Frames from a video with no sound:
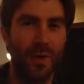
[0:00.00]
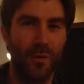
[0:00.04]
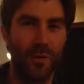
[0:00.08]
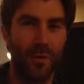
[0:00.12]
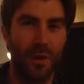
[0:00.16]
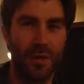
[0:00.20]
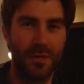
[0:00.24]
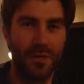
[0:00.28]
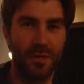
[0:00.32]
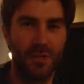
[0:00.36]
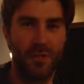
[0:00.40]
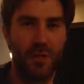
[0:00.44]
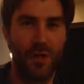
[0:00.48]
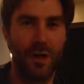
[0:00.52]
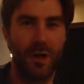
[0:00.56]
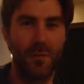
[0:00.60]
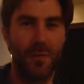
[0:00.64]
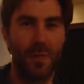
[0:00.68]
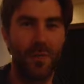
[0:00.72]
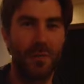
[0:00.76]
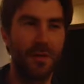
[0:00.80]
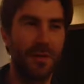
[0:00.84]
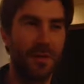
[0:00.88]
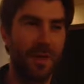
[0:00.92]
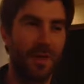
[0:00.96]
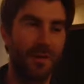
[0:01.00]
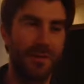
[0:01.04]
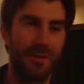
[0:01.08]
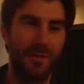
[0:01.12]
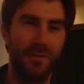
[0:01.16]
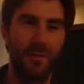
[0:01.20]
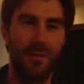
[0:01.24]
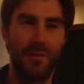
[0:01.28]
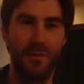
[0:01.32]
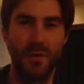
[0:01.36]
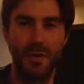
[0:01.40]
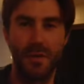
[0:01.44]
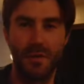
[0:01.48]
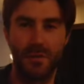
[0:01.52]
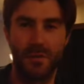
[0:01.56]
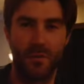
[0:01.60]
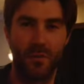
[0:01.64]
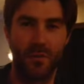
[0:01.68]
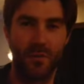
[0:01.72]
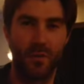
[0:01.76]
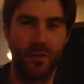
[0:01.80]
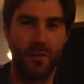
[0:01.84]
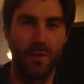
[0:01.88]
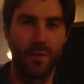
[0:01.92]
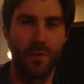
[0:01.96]
restaurant, maybe head to the beach
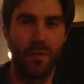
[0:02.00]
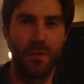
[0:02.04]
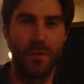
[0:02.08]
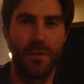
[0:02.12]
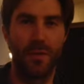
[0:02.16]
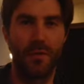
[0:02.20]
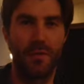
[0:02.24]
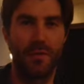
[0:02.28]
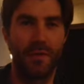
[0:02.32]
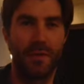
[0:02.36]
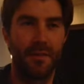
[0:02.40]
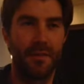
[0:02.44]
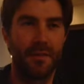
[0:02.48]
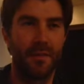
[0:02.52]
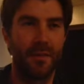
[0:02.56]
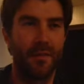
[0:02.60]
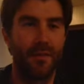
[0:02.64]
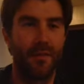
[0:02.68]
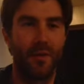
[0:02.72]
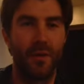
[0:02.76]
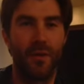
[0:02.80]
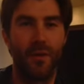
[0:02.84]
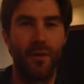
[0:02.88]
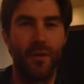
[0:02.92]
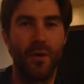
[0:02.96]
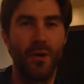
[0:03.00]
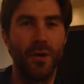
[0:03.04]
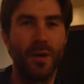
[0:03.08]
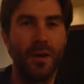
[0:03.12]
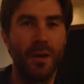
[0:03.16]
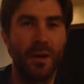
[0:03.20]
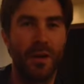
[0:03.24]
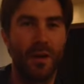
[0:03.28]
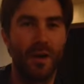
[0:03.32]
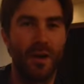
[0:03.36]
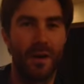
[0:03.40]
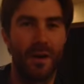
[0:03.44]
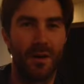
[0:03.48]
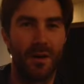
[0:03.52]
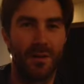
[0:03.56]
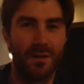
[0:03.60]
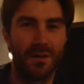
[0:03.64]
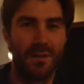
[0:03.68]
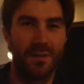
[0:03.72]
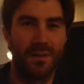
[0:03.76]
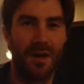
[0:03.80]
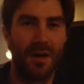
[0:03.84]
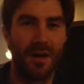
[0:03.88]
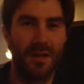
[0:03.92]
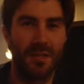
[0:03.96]
for a little bit, and then they'll know uh, on
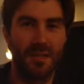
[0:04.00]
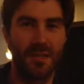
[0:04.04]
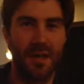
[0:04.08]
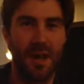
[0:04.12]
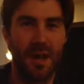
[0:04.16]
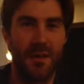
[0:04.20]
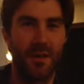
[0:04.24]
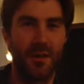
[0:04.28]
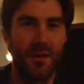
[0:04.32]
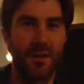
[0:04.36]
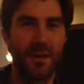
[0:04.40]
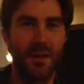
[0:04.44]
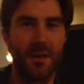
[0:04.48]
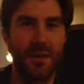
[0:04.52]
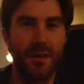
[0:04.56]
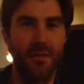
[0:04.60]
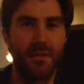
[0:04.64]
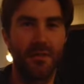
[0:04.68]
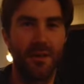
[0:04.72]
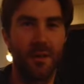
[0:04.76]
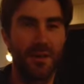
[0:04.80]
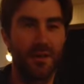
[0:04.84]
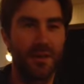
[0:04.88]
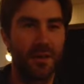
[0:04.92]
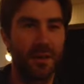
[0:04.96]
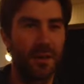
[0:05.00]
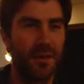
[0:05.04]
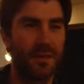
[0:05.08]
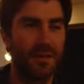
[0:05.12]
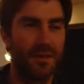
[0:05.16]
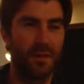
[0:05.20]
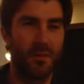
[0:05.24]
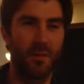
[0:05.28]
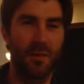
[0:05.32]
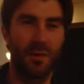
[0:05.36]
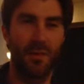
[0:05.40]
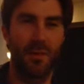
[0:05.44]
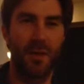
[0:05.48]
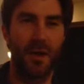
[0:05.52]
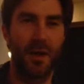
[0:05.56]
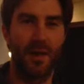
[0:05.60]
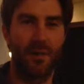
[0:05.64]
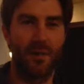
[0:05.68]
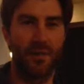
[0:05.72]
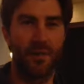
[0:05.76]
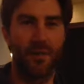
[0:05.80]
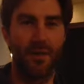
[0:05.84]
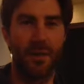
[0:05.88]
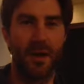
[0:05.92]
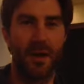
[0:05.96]
that Saturday evening they can swing back
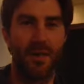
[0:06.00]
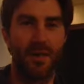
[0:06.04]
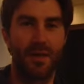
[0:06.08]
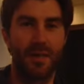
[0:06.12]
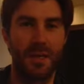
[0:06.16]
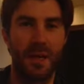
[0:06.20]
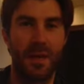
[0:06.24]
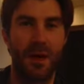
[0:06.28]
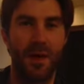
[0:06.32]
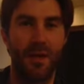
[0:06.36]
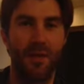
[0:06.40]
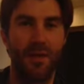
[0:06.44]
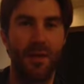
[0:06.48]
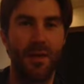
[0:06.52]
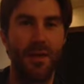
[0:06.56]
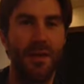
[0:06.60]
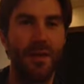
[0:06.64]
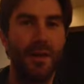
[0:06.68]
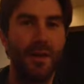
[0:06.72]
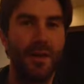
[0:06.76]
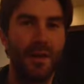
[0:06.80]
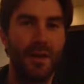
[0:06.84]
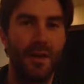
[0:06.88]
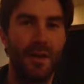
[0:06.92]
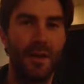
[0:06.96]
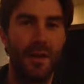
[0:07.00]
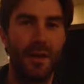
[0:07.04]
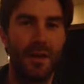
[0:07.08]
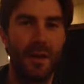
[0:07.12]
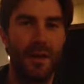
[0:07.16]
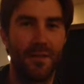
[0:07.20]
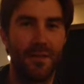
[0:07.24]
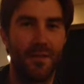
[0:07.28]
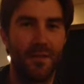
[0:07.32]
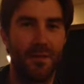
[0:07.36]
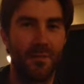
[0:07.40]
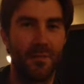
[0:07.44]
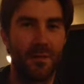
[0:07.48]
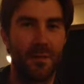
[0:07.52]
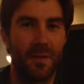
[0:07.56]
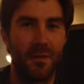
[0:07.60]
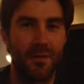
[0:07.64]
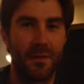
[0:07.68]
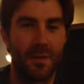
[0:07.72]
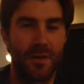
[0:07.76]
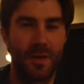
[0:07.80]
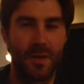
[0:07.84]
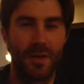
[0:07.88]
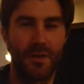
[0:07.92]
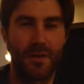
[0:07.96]
through downtown uh, and they'll be able
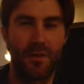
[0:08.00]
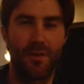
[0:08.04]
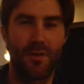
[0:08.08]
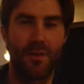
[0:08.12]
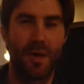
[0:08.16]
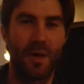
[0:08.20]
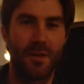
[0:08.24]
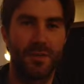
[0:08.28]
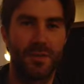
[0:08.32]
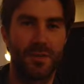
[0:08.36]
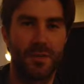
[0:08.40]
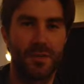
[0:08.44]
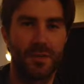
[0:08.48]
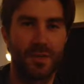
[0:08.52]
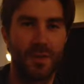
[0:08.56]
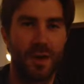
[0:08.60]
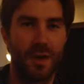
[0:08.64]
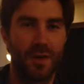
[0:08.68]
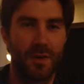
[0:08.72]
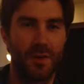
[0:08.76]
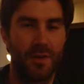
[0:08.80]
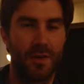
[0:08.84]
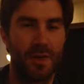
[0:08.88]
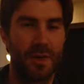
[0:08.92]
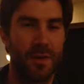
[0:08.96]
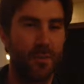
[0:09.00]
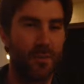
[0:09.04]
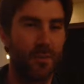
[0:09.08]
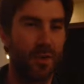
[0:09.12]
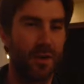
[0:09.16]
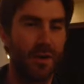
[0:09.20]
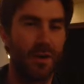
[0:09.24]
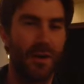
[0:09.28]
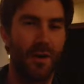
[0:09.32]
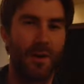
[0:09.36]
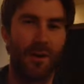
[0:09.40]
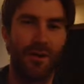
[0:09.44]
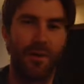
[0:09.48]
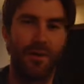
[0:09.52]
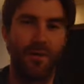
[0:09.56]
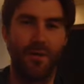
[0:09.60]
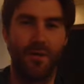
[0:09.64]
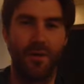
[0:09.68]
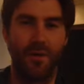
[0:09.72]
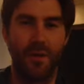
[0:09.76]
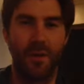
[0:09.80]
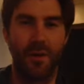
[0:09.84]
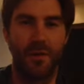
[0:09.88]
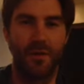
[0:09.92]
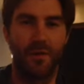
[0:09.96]
to catch a riser soccer game right on
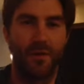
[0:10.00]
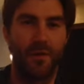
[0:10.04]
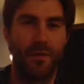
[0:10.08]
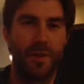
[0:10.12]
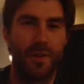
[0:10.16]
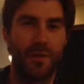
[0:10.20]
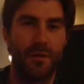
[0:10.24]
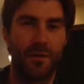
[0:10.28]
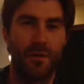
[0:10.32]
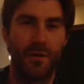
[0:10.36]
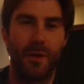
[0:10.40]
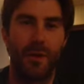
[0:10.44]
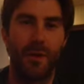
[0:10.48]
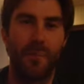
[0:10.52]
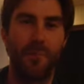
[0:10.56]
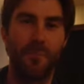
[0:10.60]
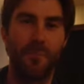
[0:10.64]
right on the lake there.